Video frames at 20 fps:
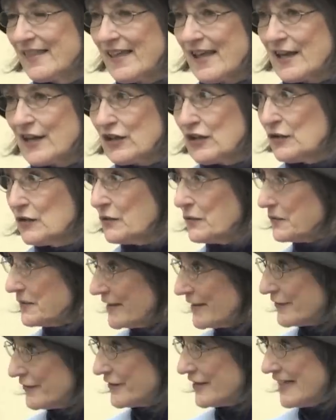Thank you,
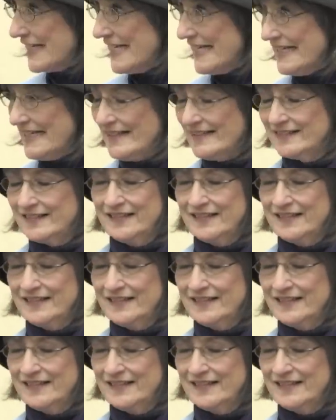Tiffany.